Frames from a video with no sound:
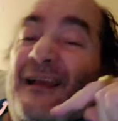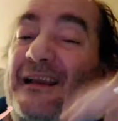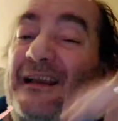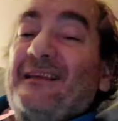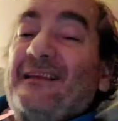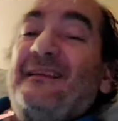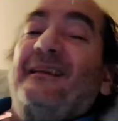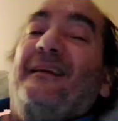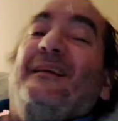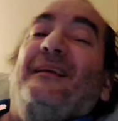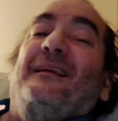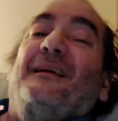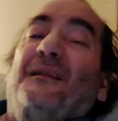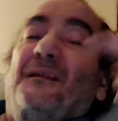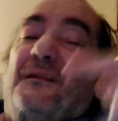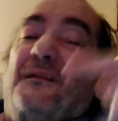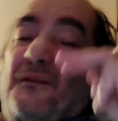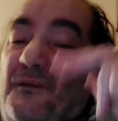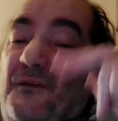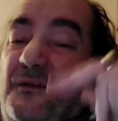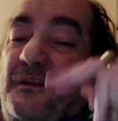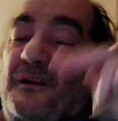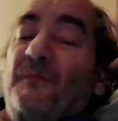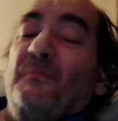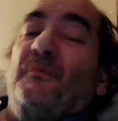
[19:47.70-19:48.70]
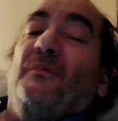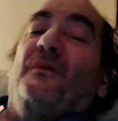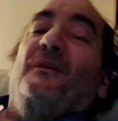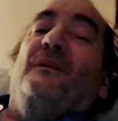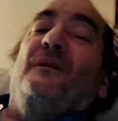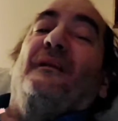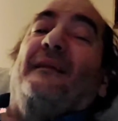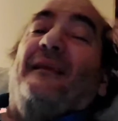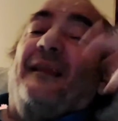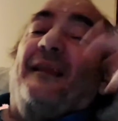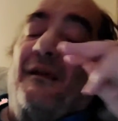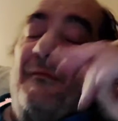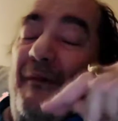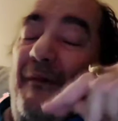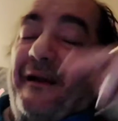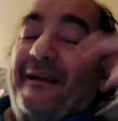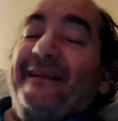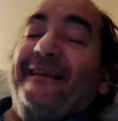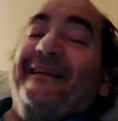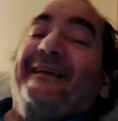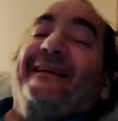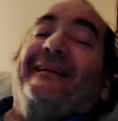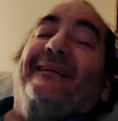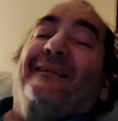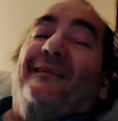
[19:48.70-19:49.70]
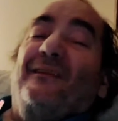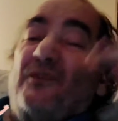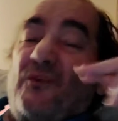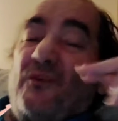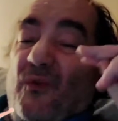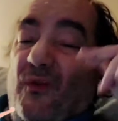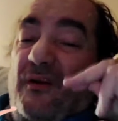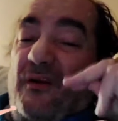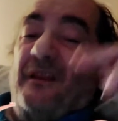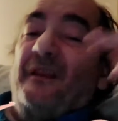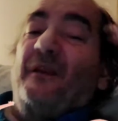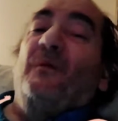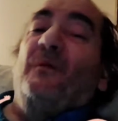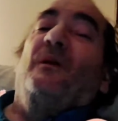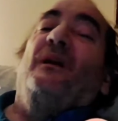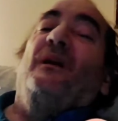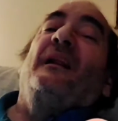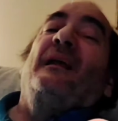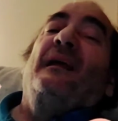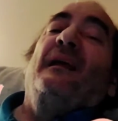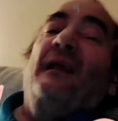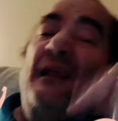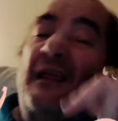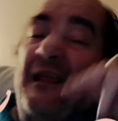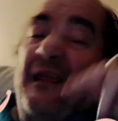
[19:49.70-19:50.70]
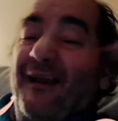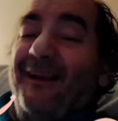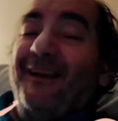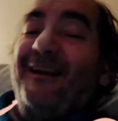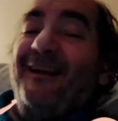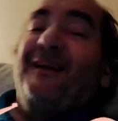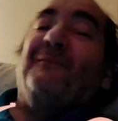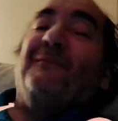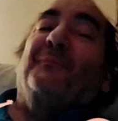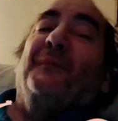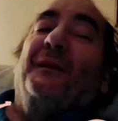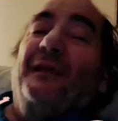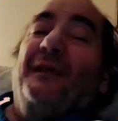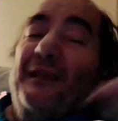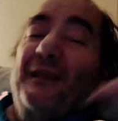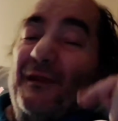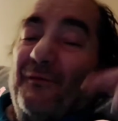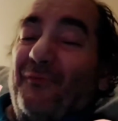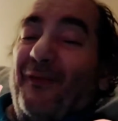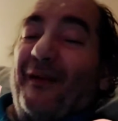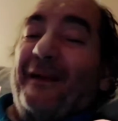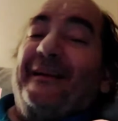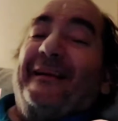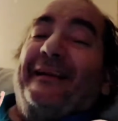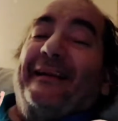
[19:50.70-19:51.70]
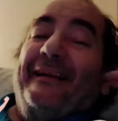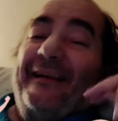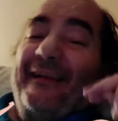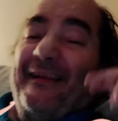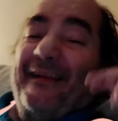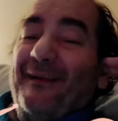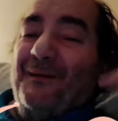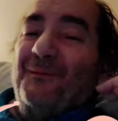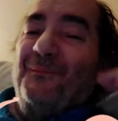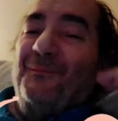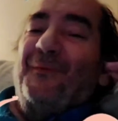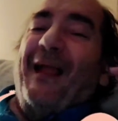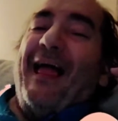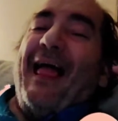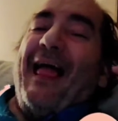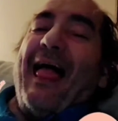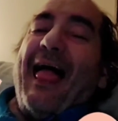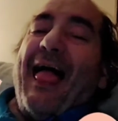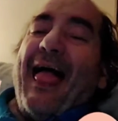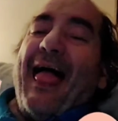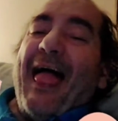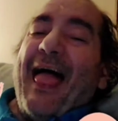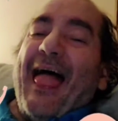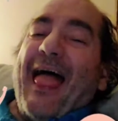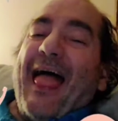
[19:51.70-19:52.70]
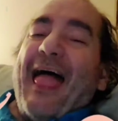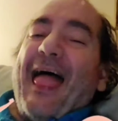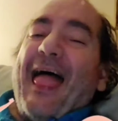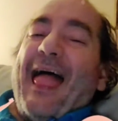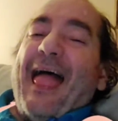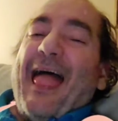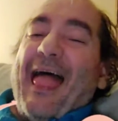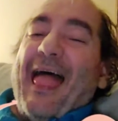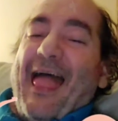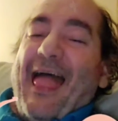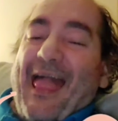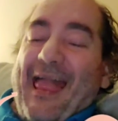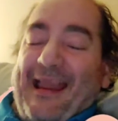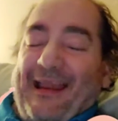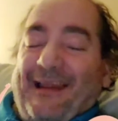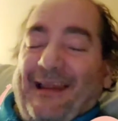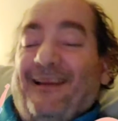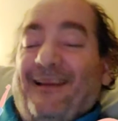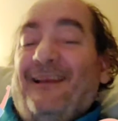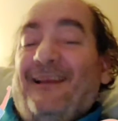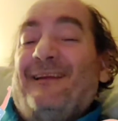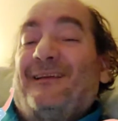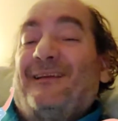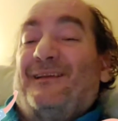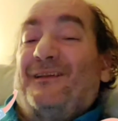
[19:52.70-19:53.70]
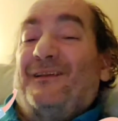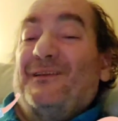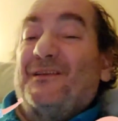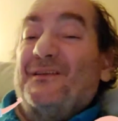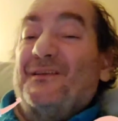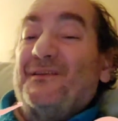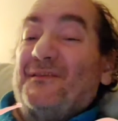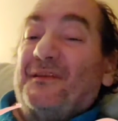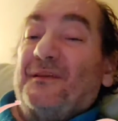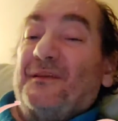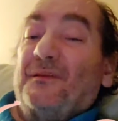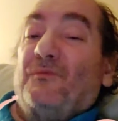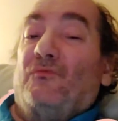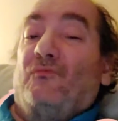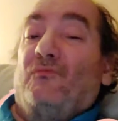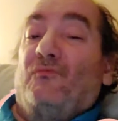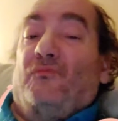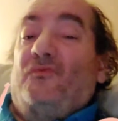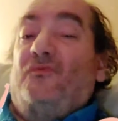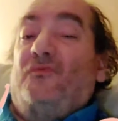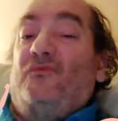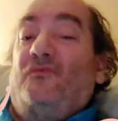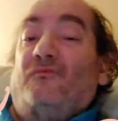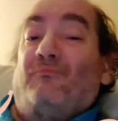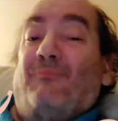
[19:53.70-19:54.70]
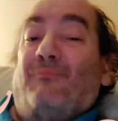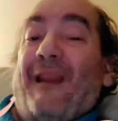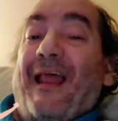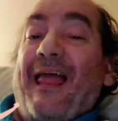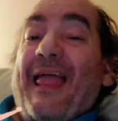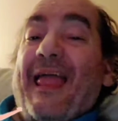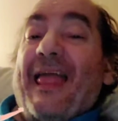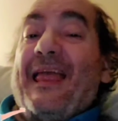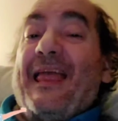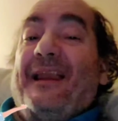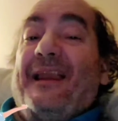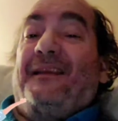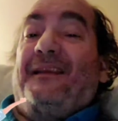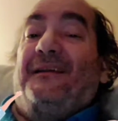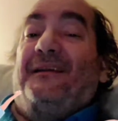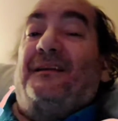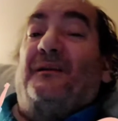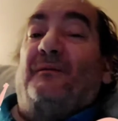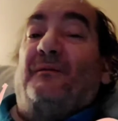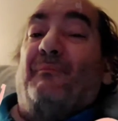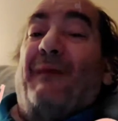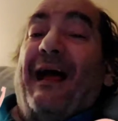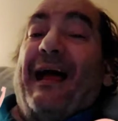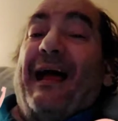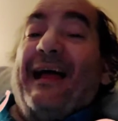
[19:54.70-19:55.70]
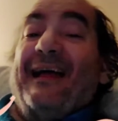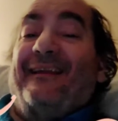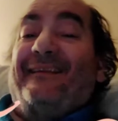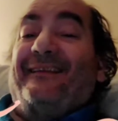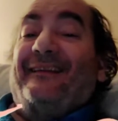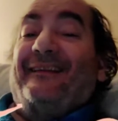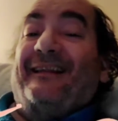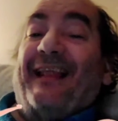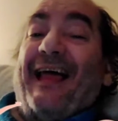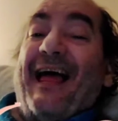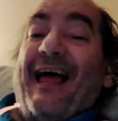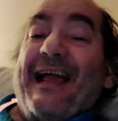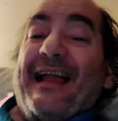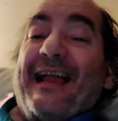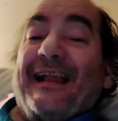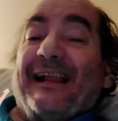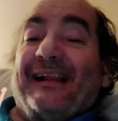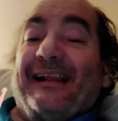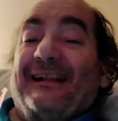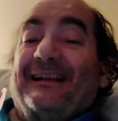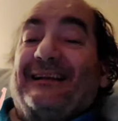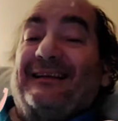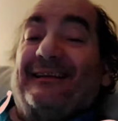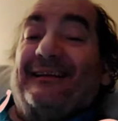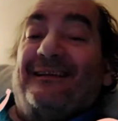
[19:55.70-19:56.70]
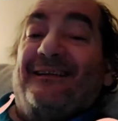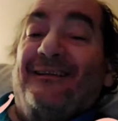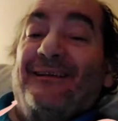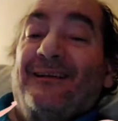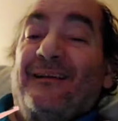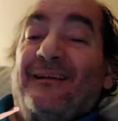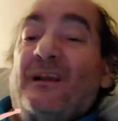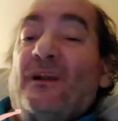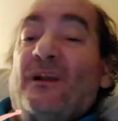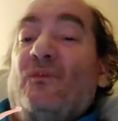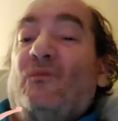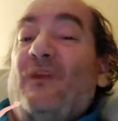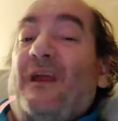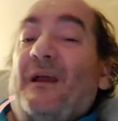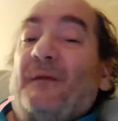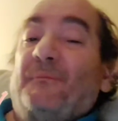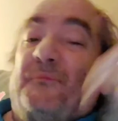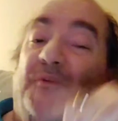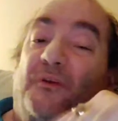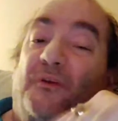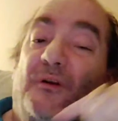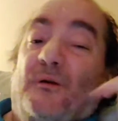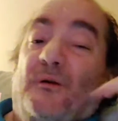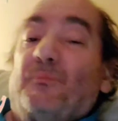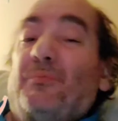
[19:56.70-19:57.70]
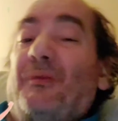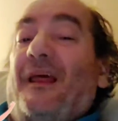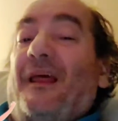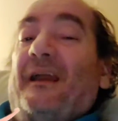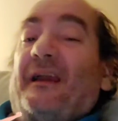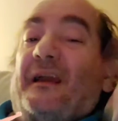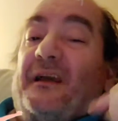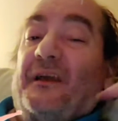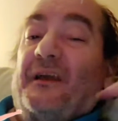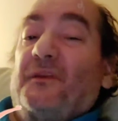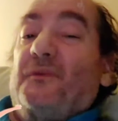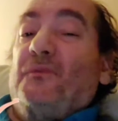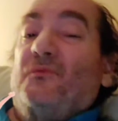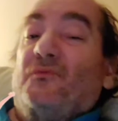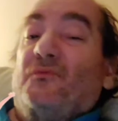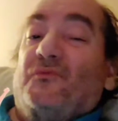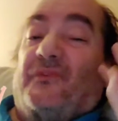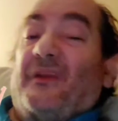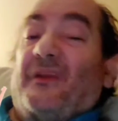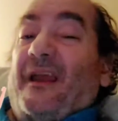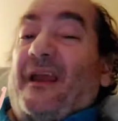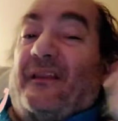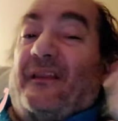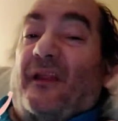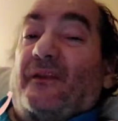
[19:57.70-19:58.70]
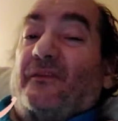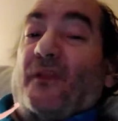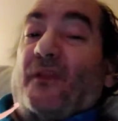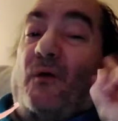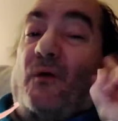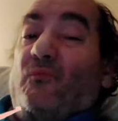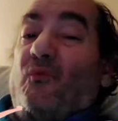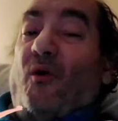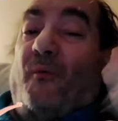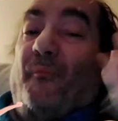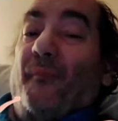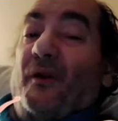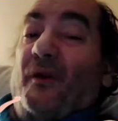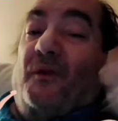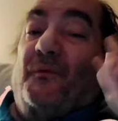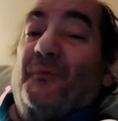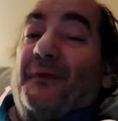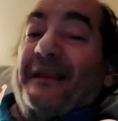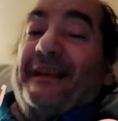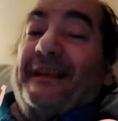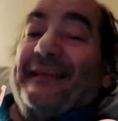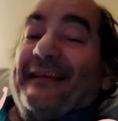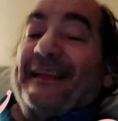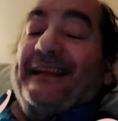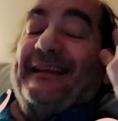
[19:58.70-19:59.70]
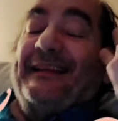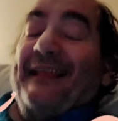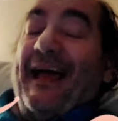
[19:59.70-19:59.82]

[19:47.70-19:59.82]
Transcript: And little Willie Burley came by in his curly whirly and asked me if I needed a ride. 'Cause he was blinded by the light, wrapped up like a douche and the rummer in the